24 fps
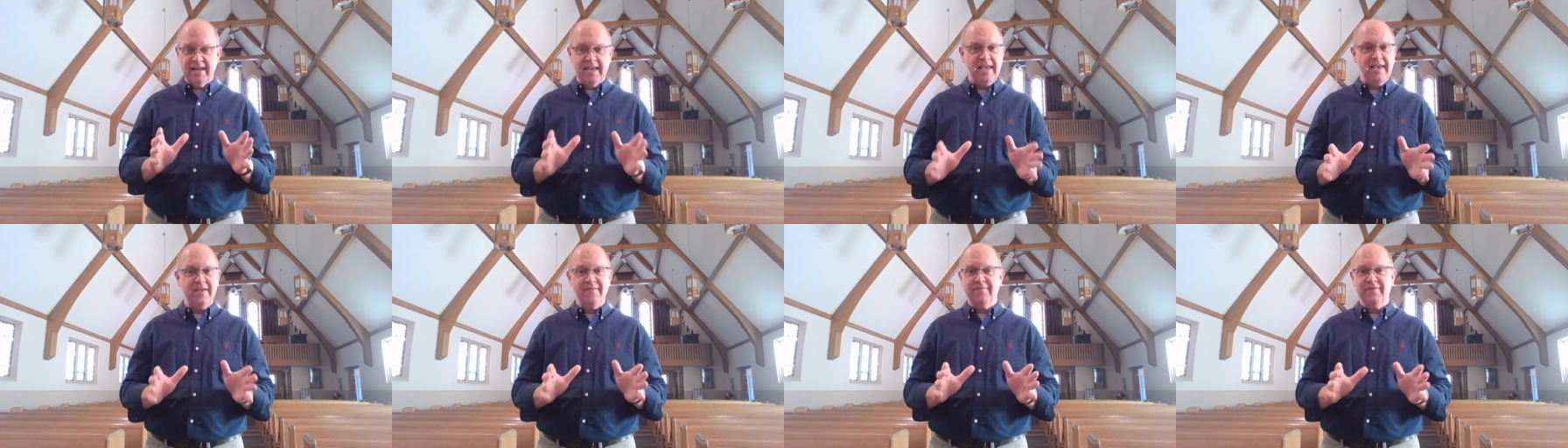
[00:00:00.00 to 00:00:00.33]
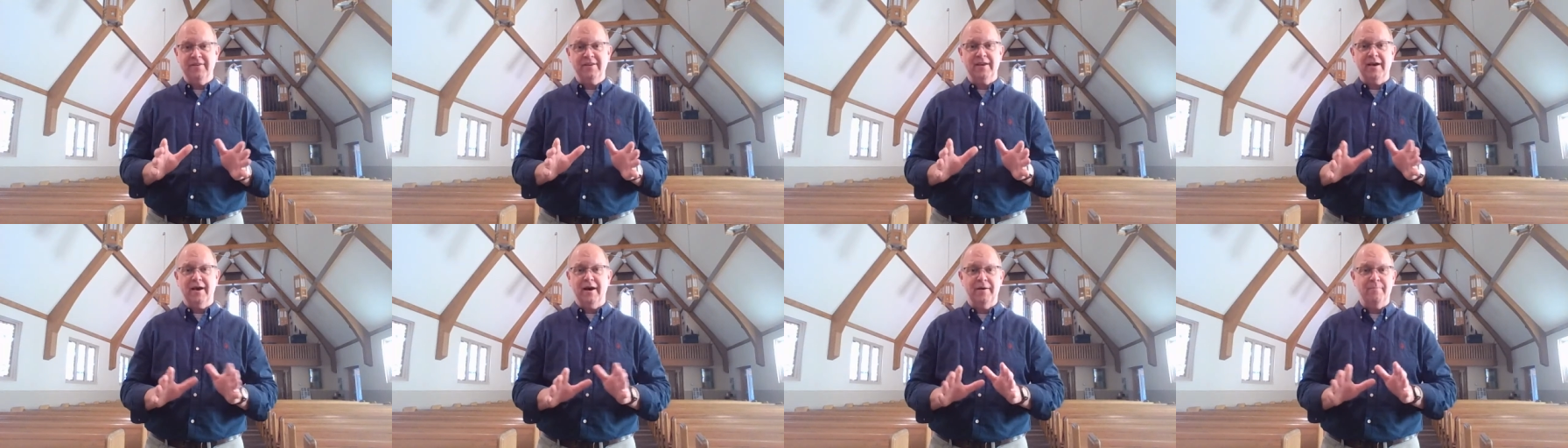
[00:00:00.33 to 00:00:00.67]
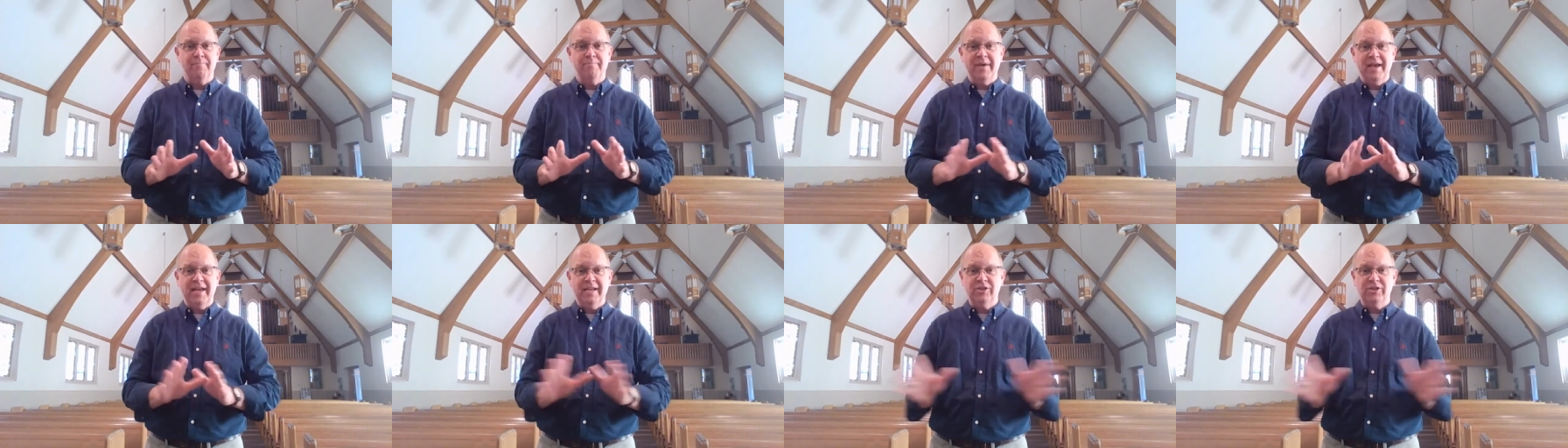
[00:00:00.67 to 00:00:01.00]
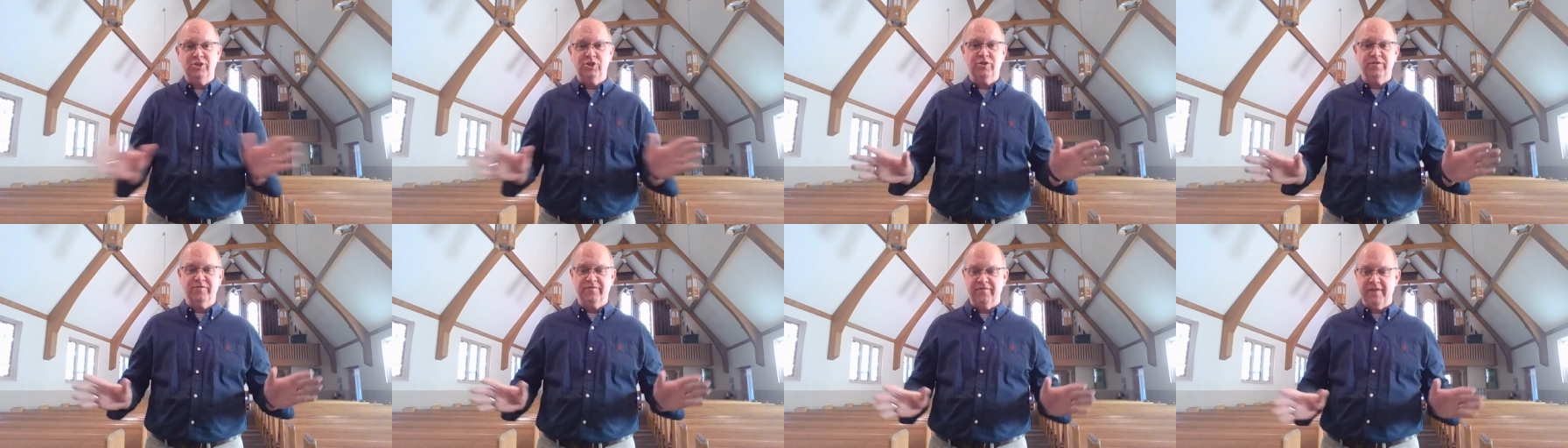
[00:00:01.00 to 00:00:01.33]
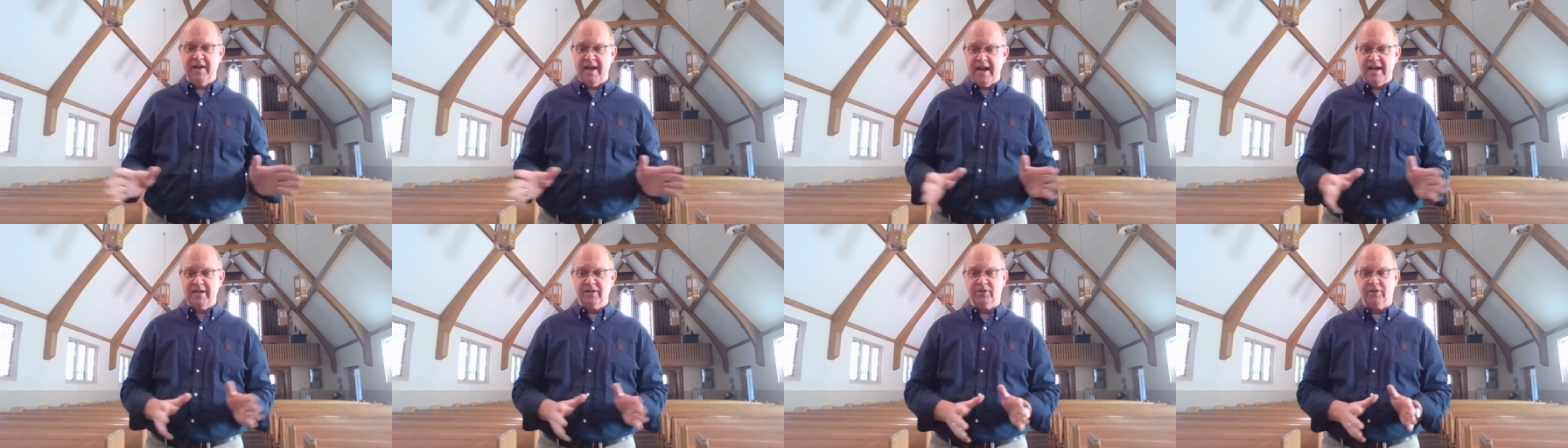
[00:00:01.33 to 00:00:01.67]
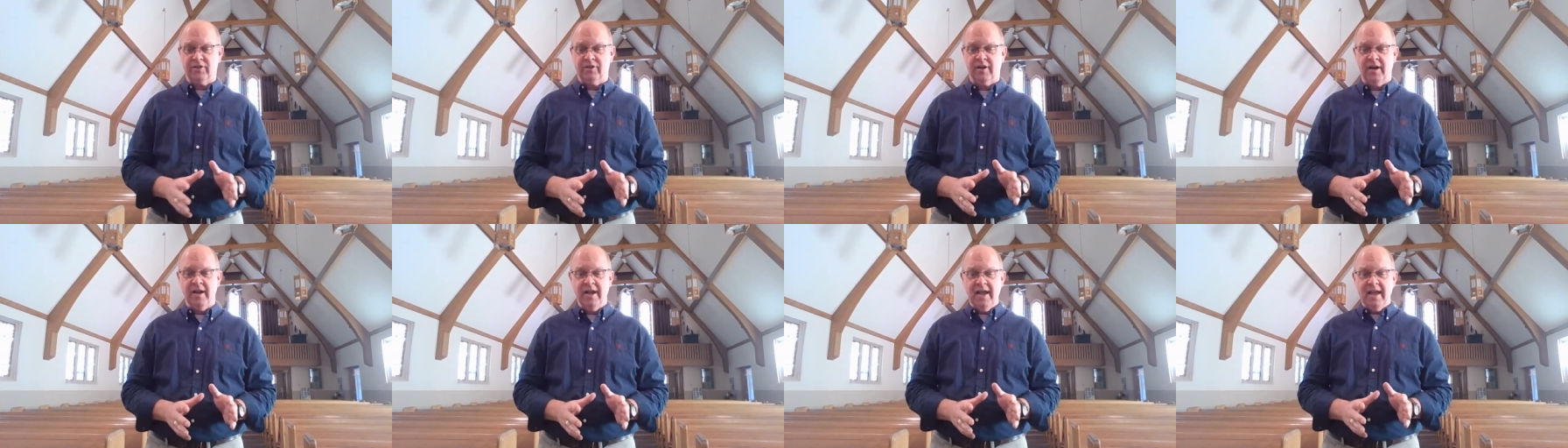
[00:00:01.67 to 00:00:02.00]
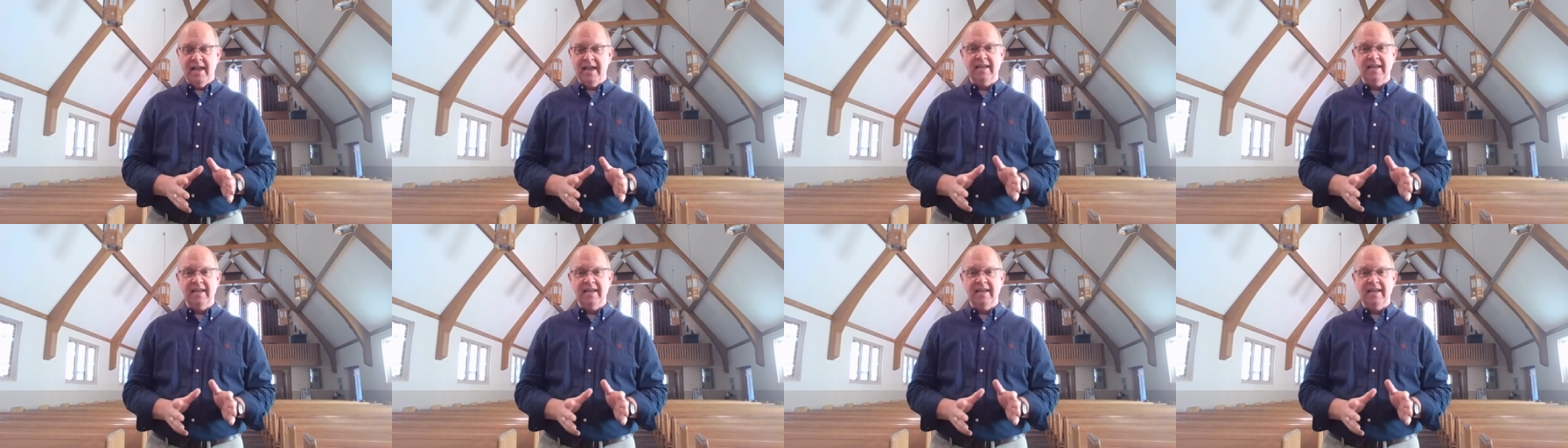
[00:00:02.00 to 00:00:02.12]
even a major factor